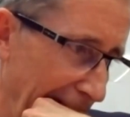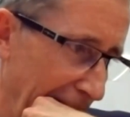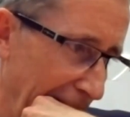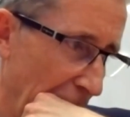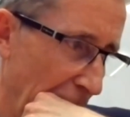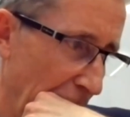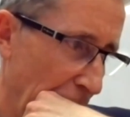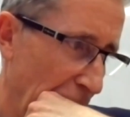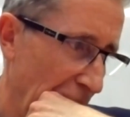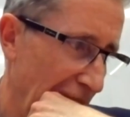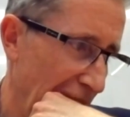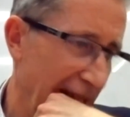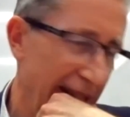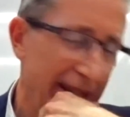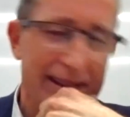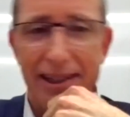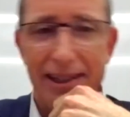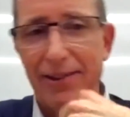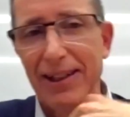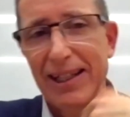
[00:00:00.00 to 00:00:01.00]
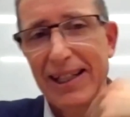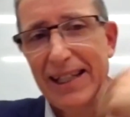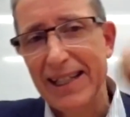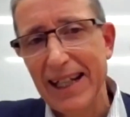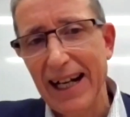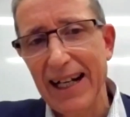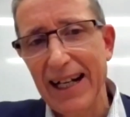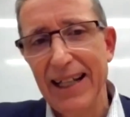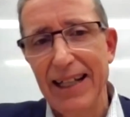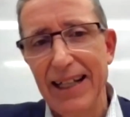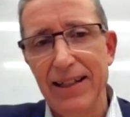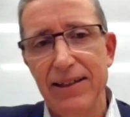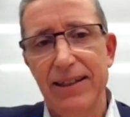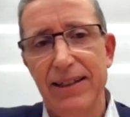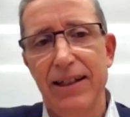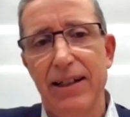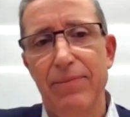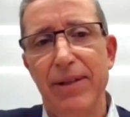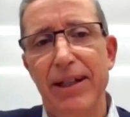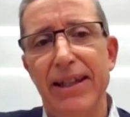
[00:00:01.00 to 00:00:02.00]
I wouldn't necessarily say that.
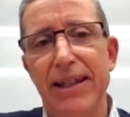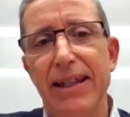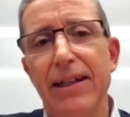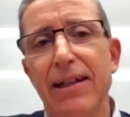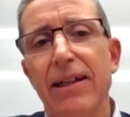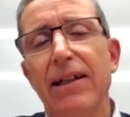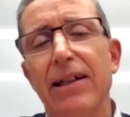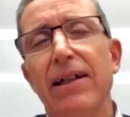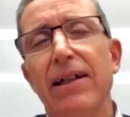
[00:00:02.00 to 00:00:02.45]
I mean,